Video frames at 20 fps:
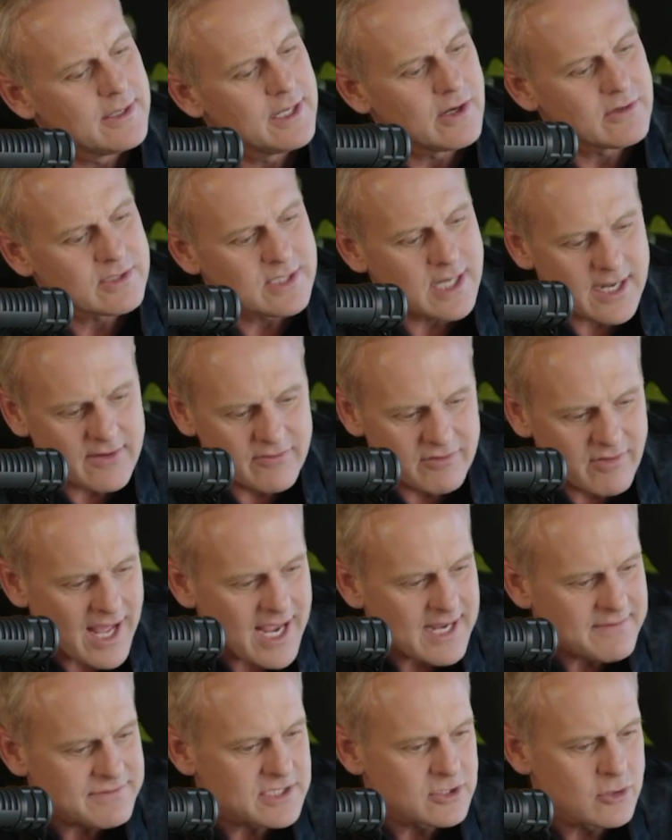kind of
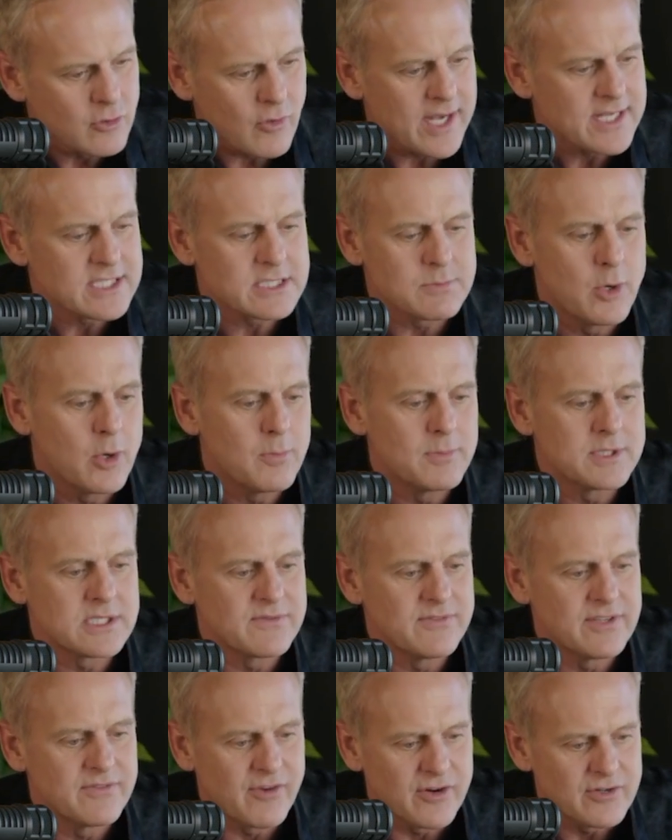life's greatest moments
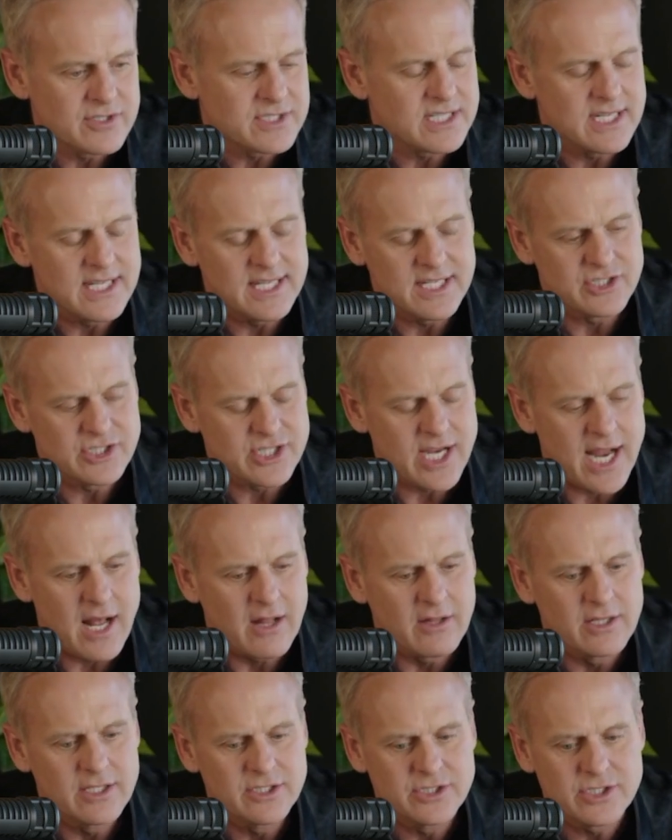of adversity and
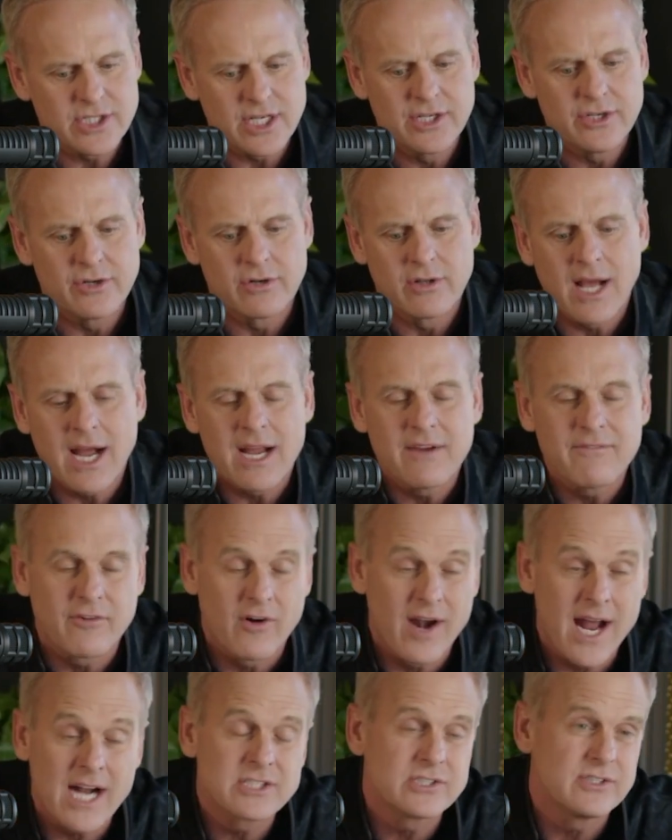challenge in your life
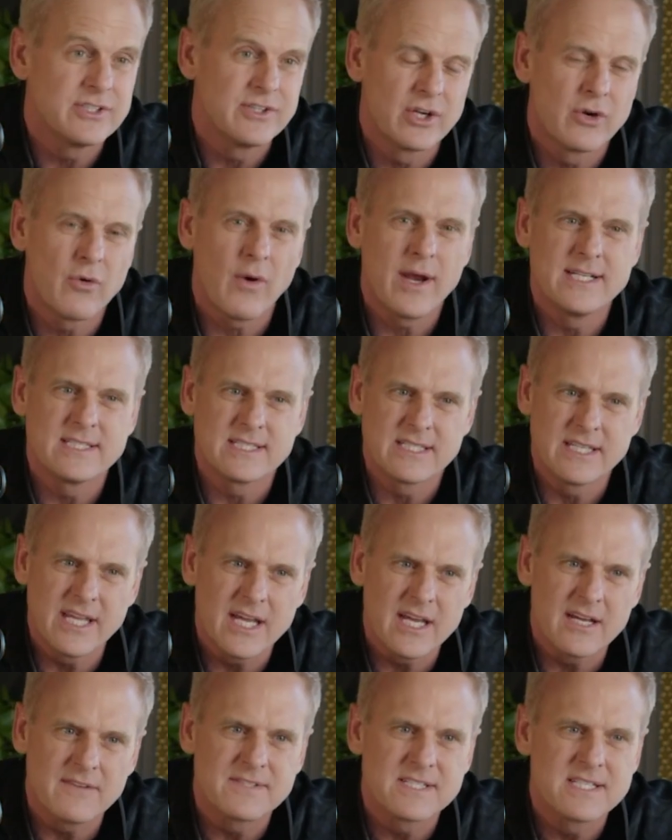are actually the greatest
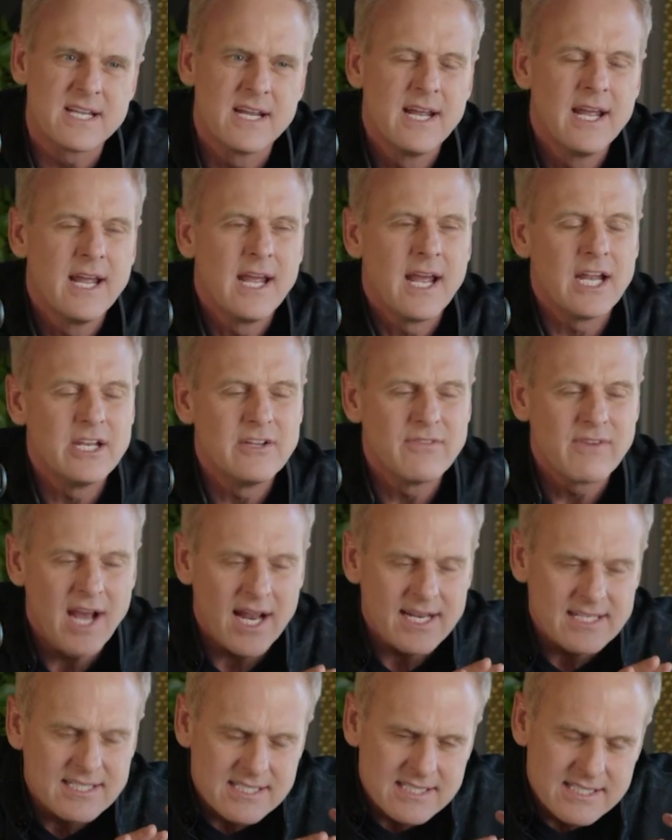gifts. And you've
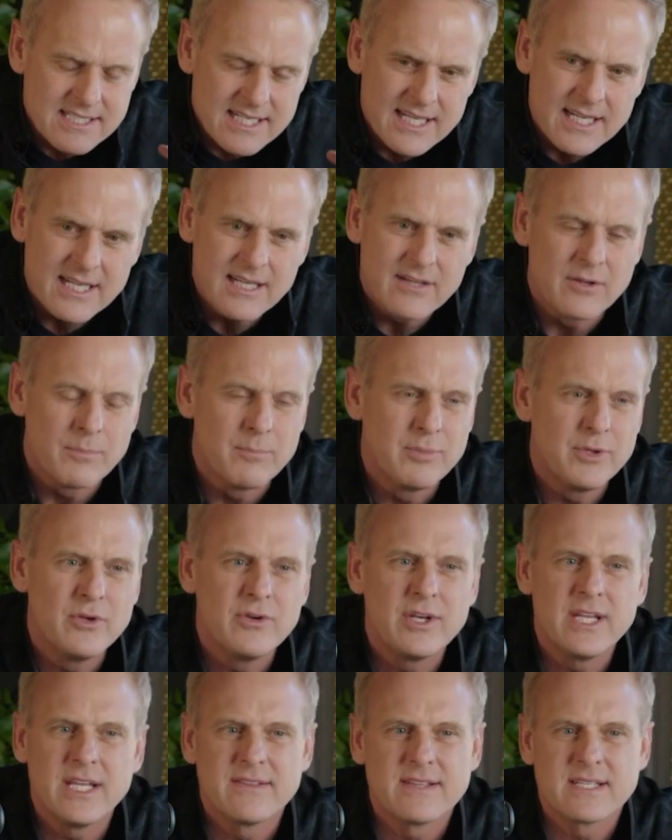got to see the
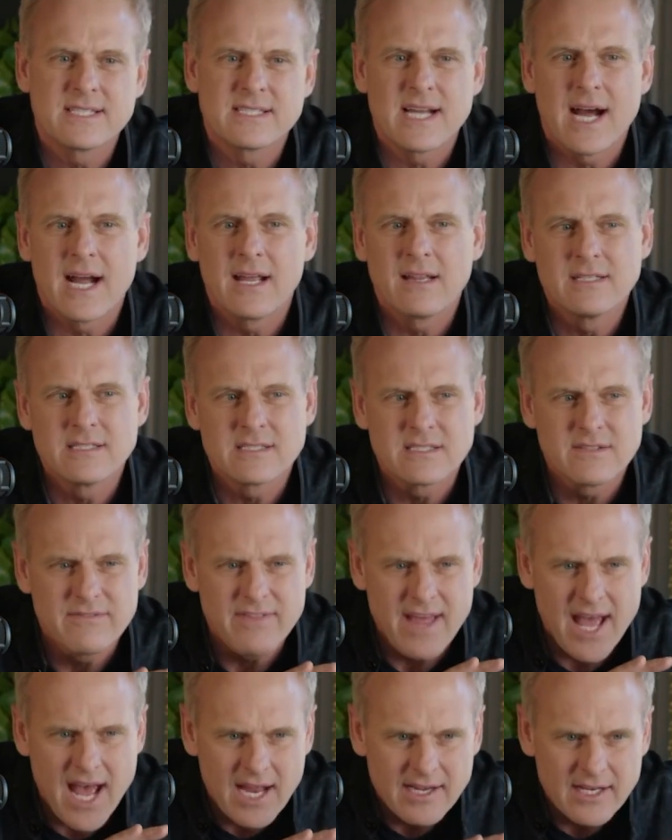beauty and the silence of
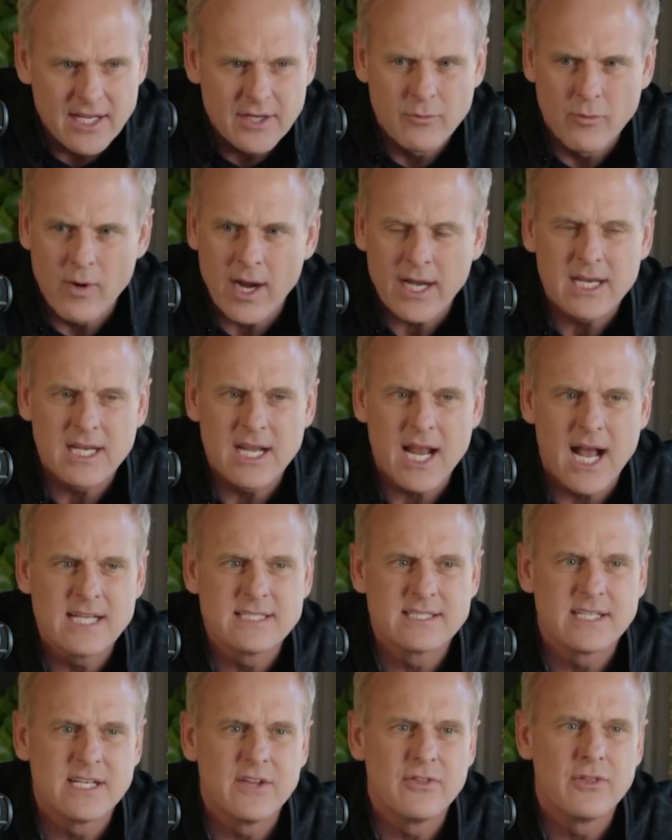that and
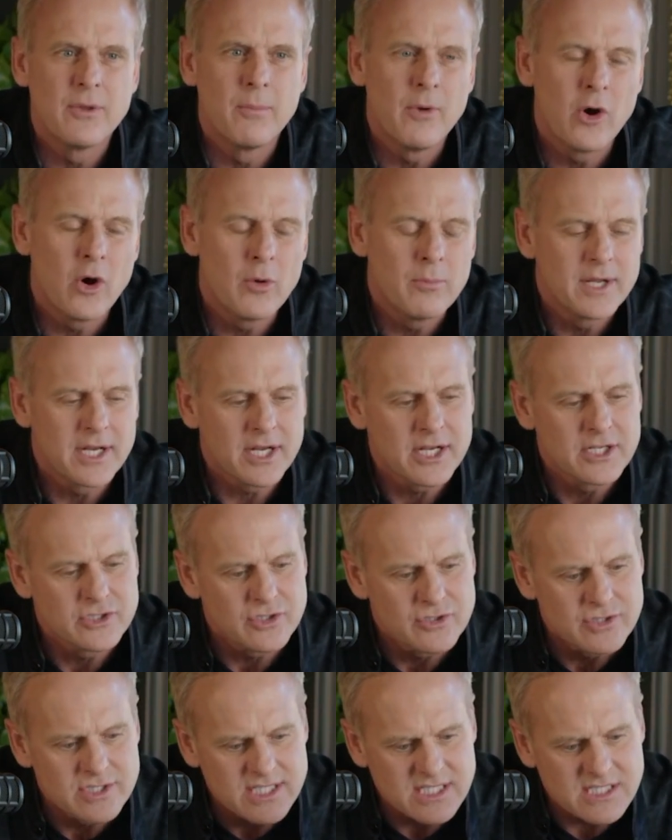recognize it in the moment, because
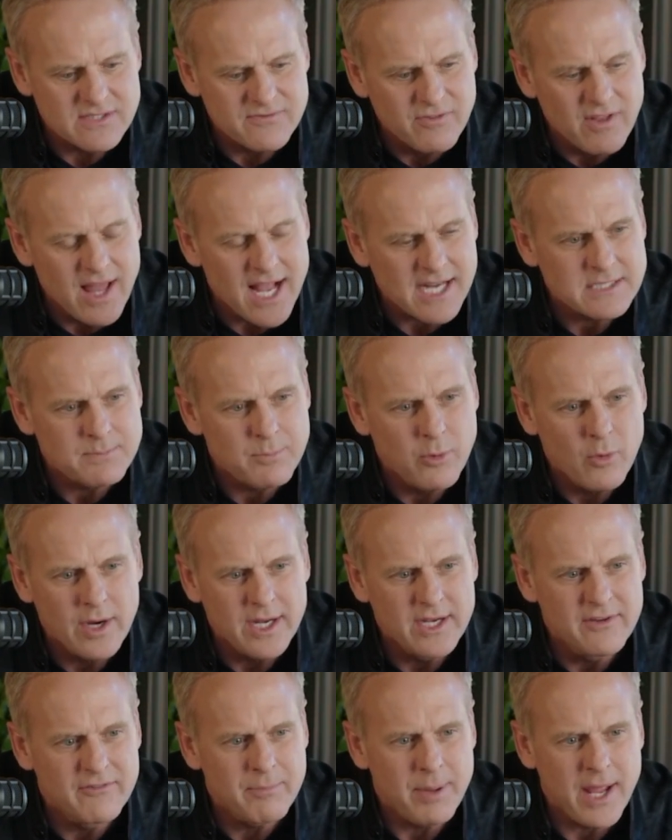there's this flex
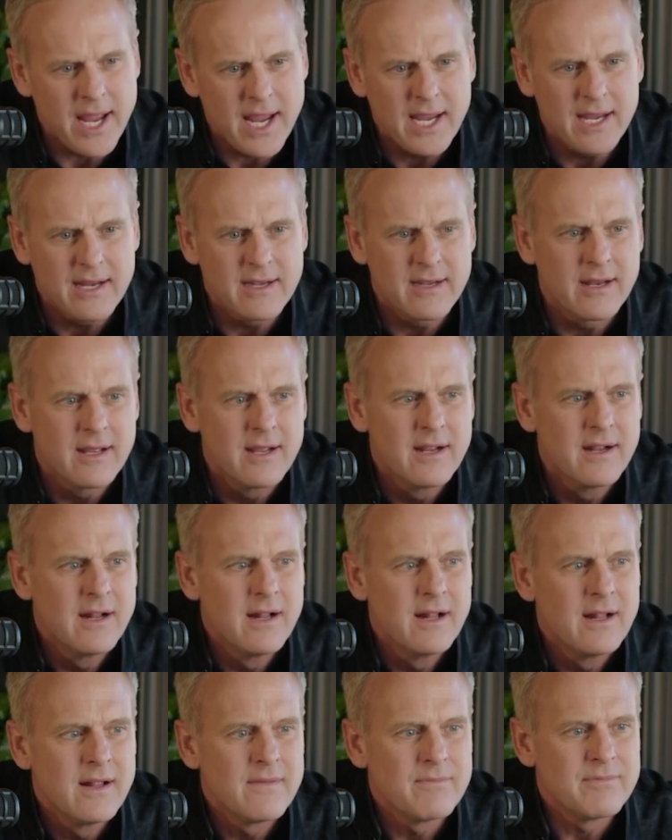point of pain
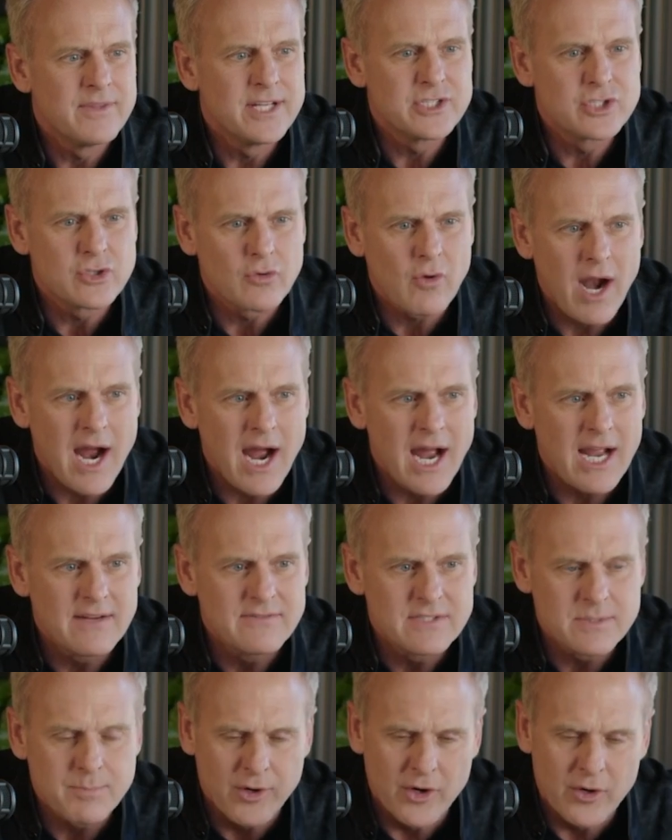that
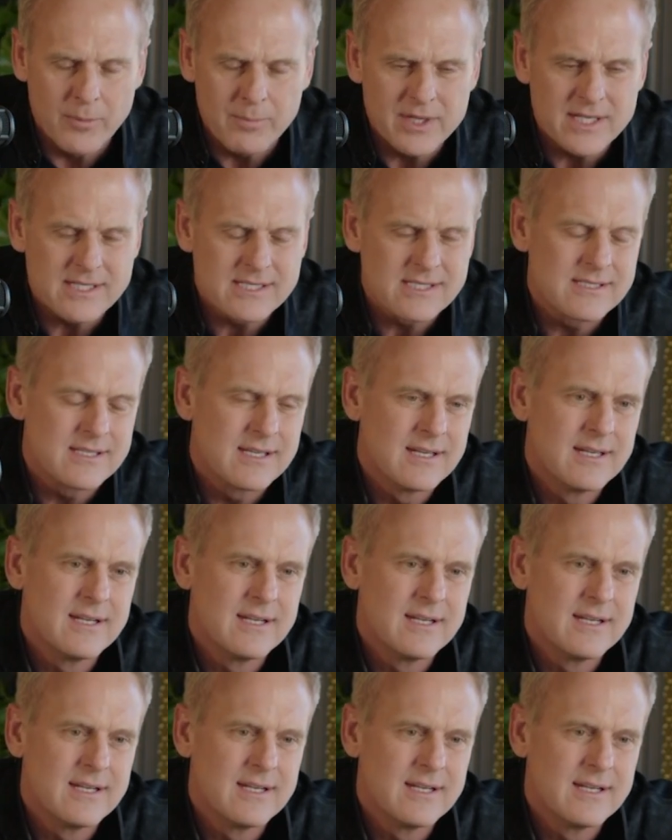drives purpose.